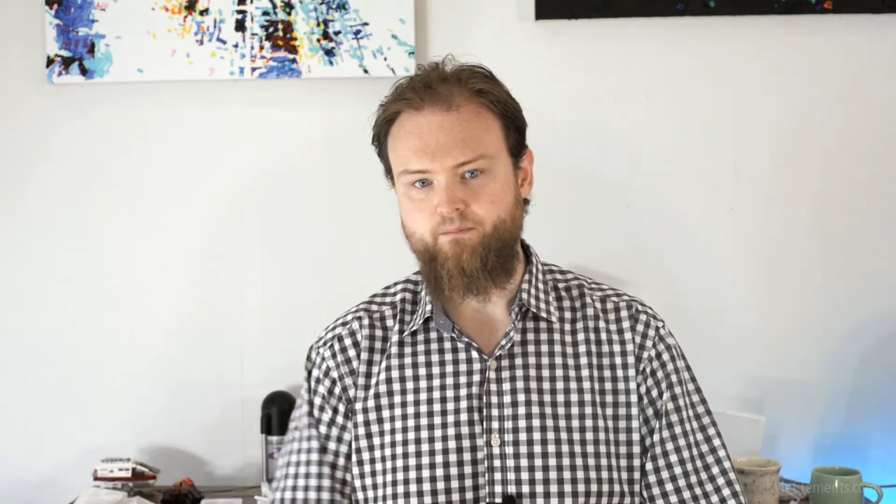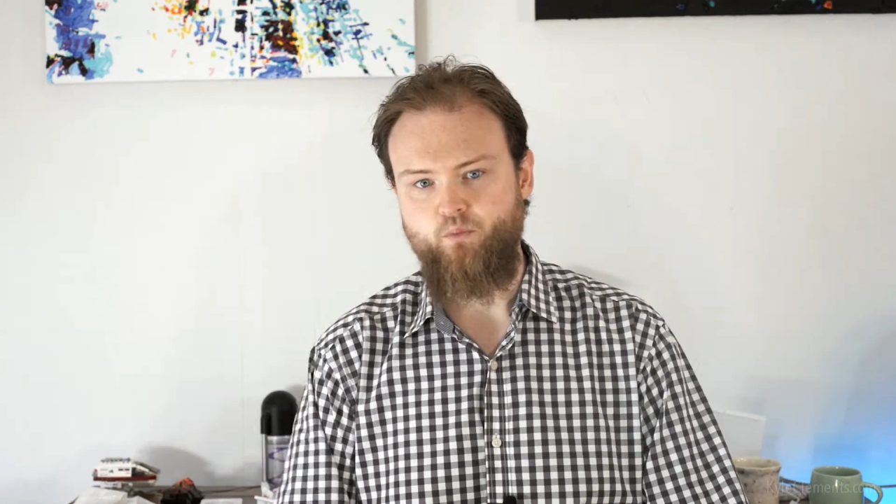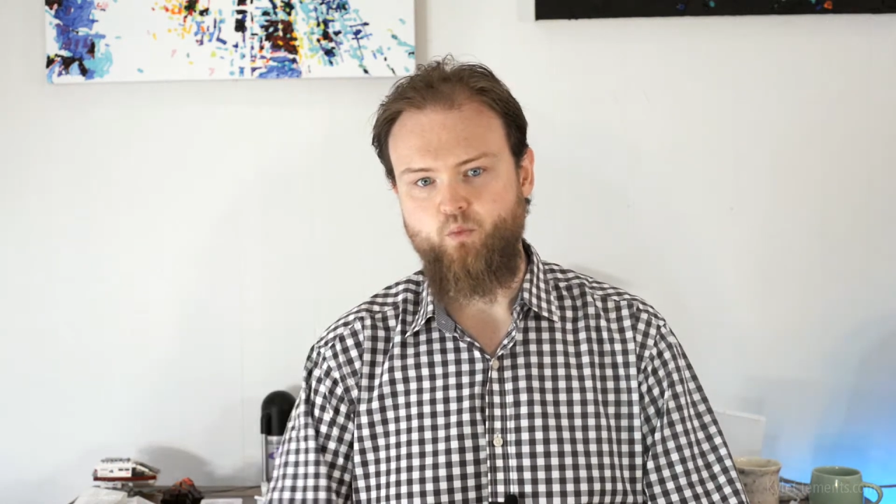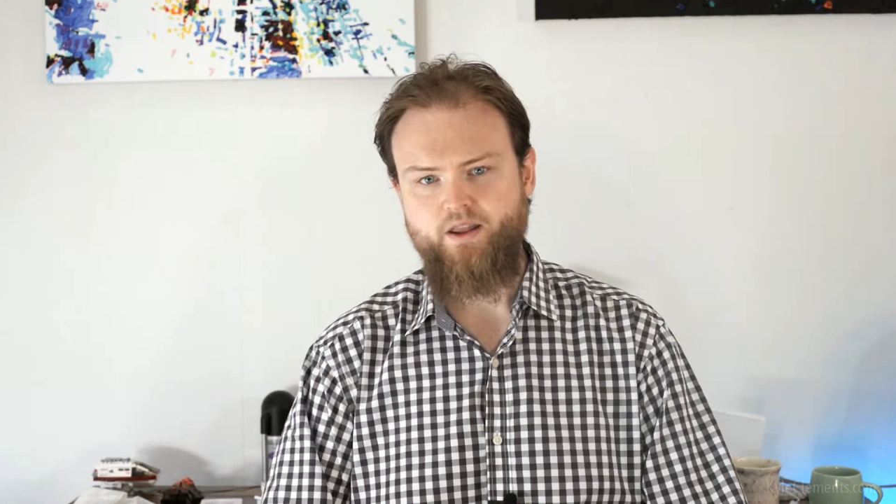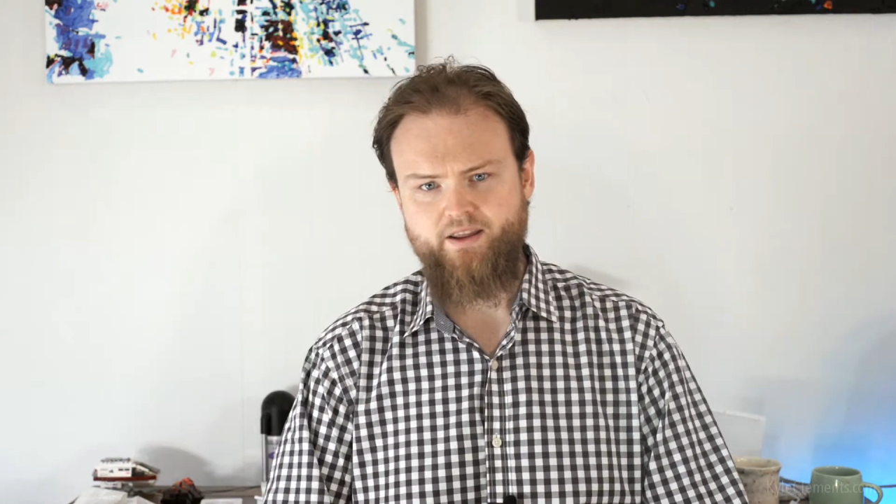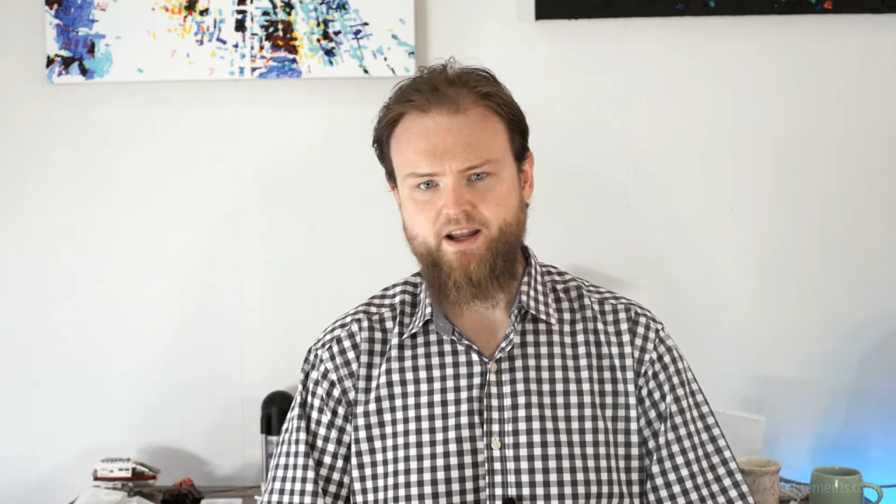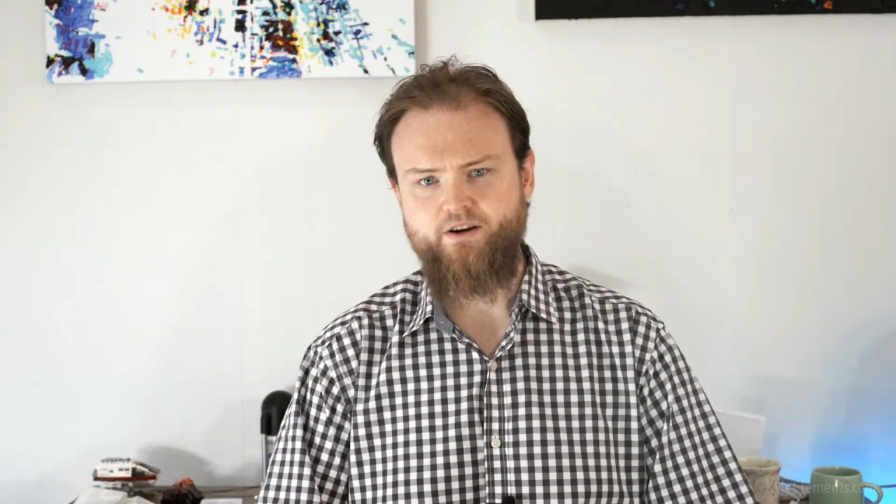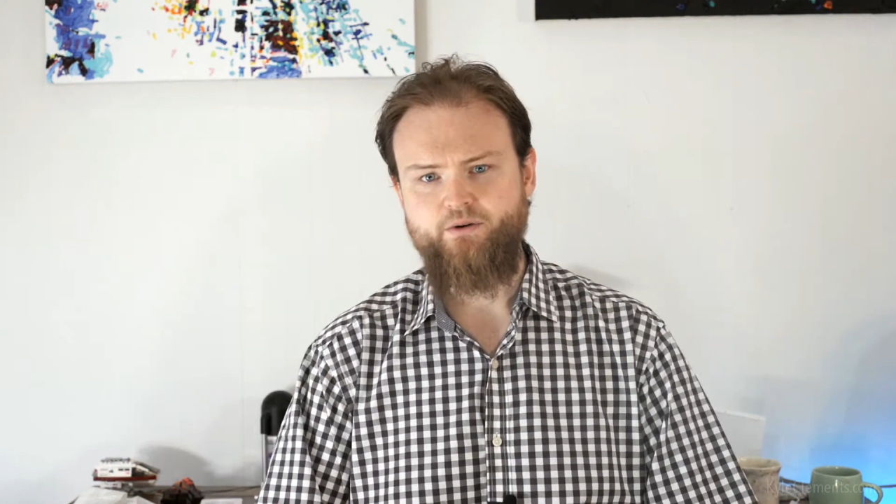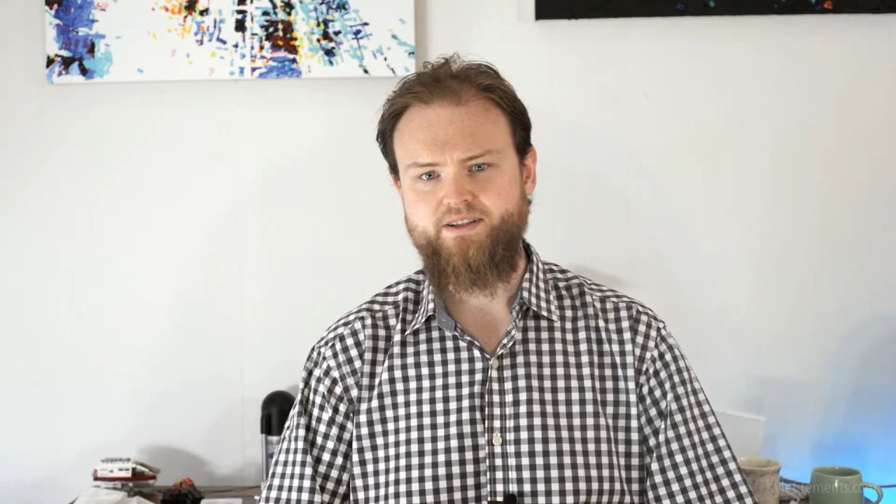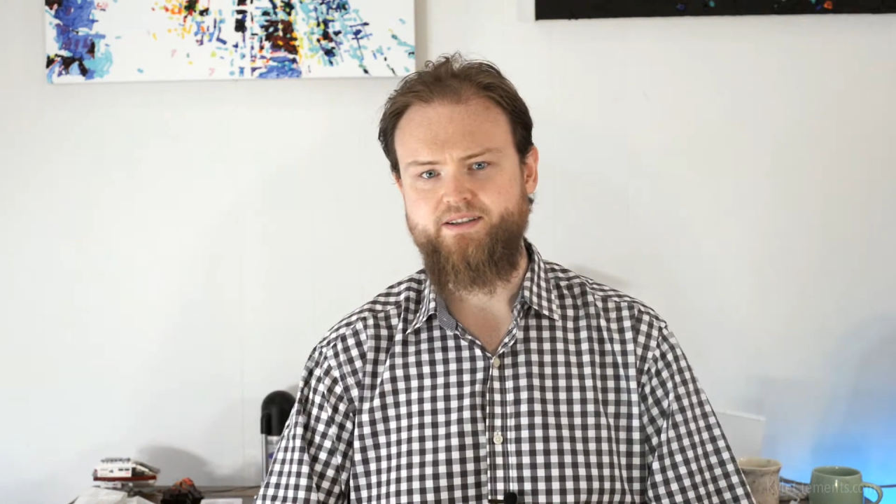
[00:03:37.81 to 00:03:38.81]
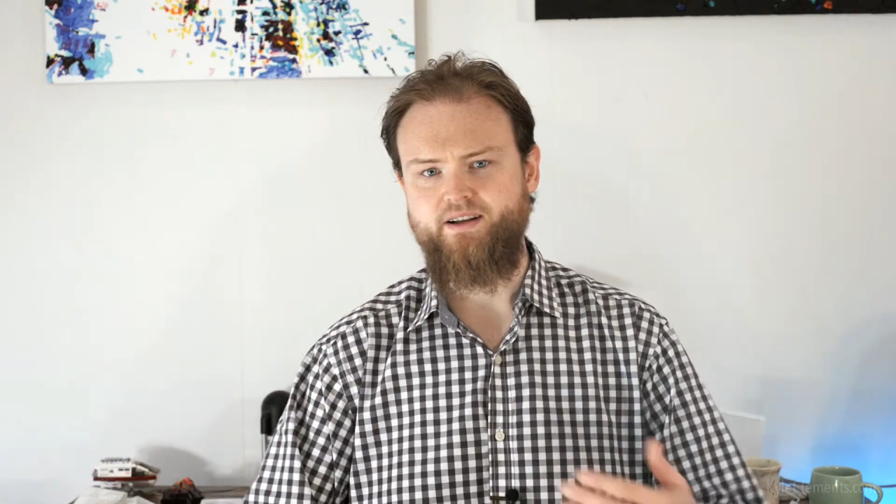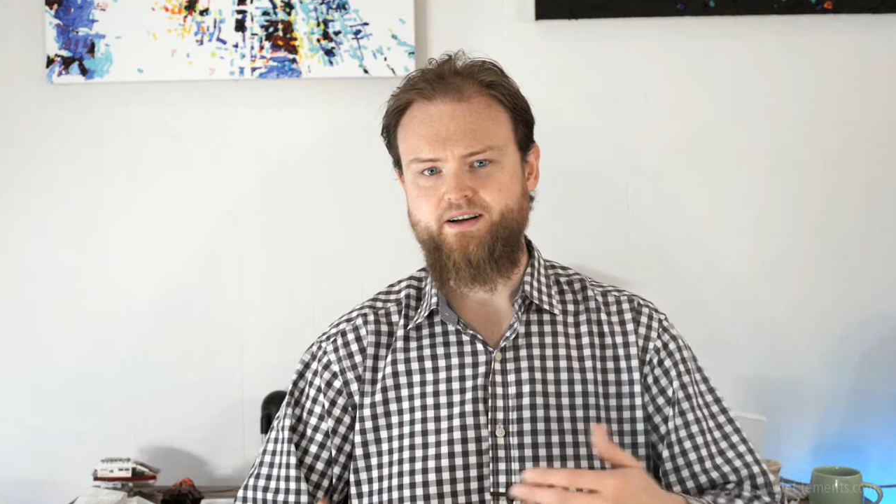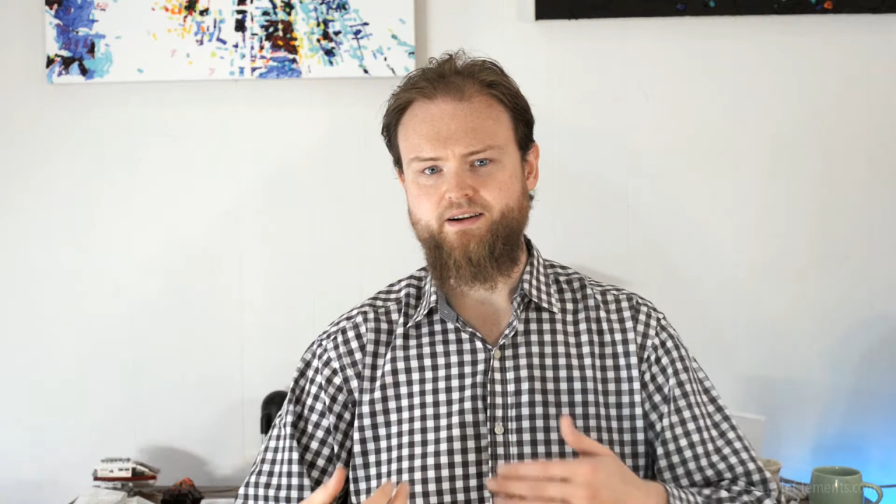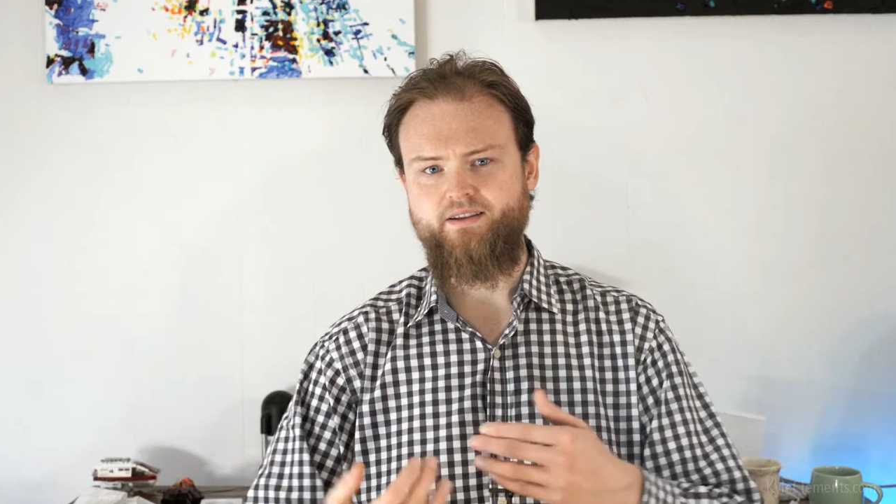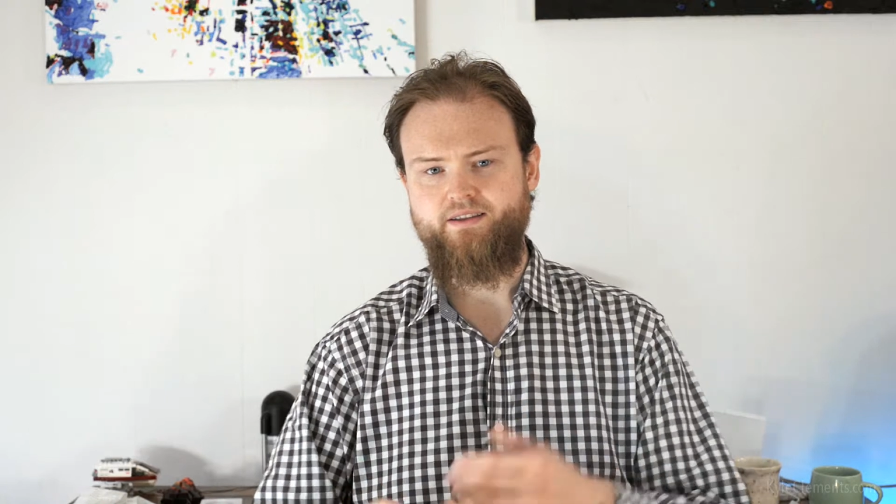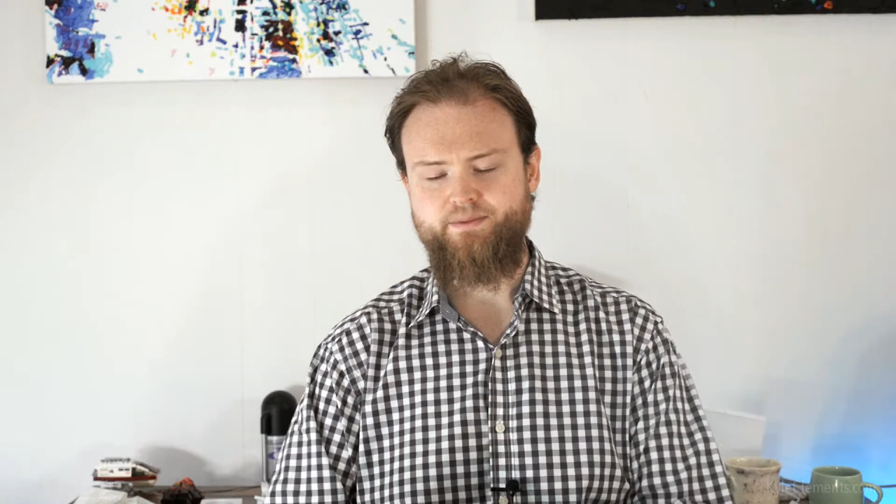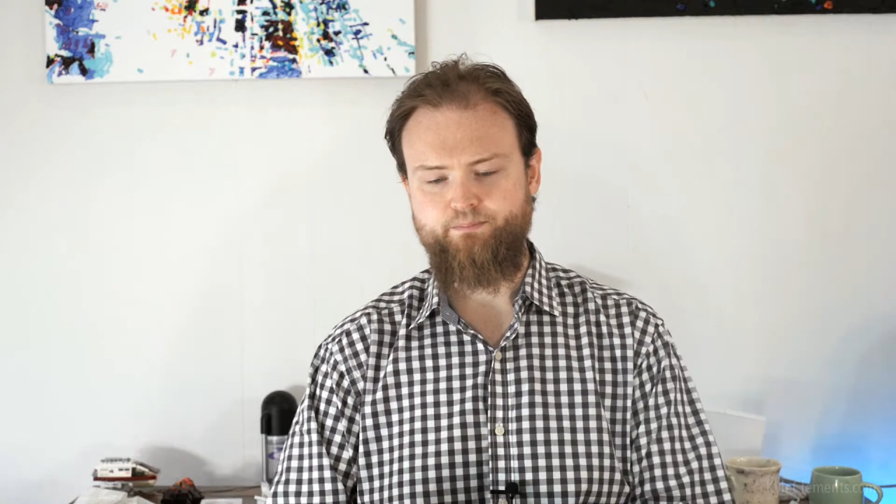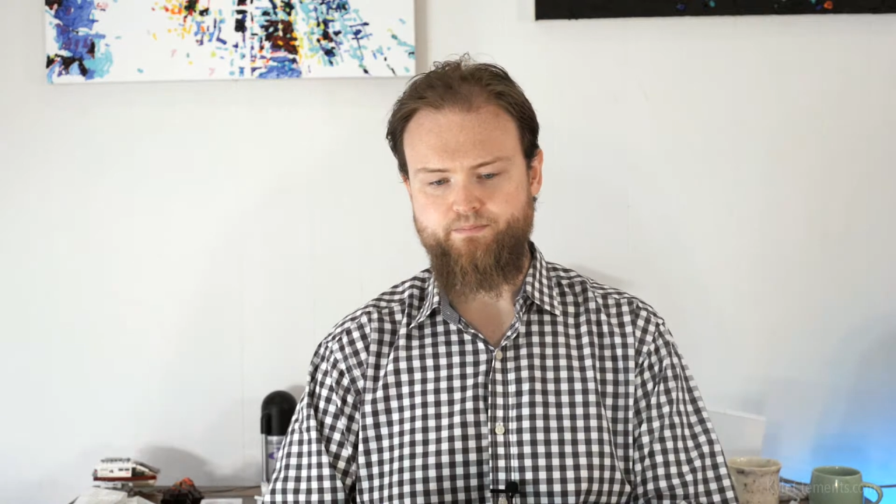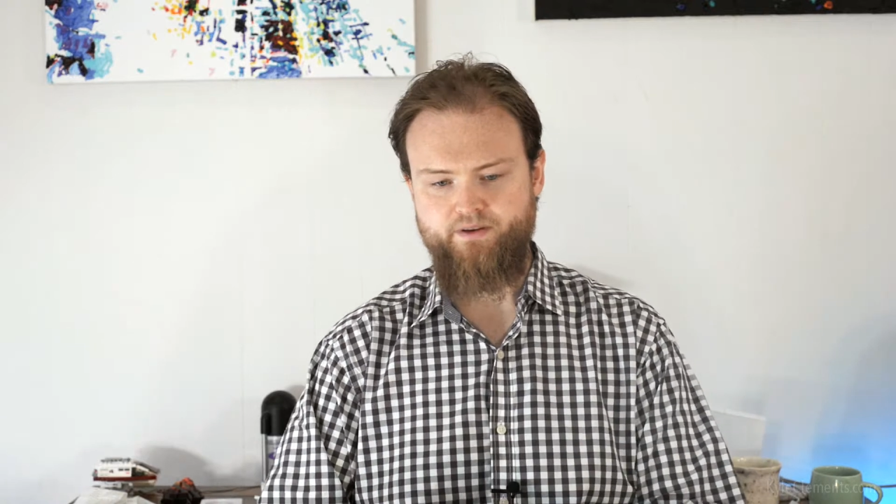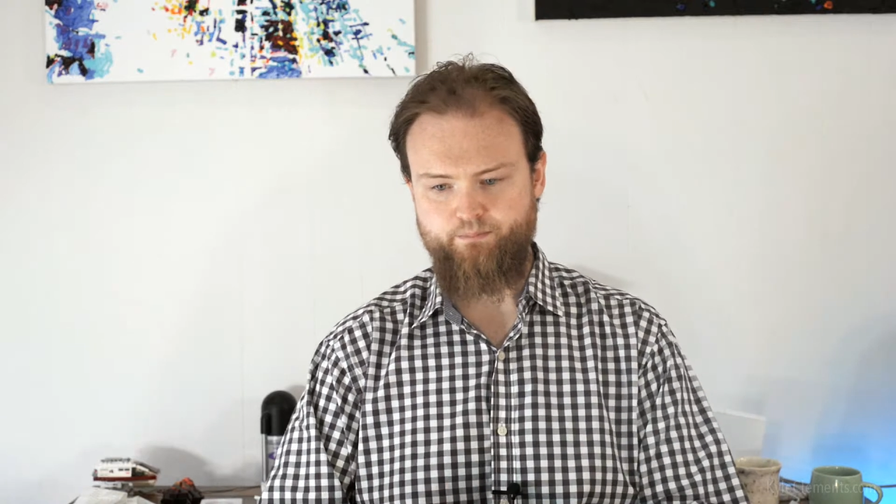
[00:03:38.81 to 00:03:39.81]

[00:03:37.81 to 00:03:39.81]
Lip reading: One thing I noticed, the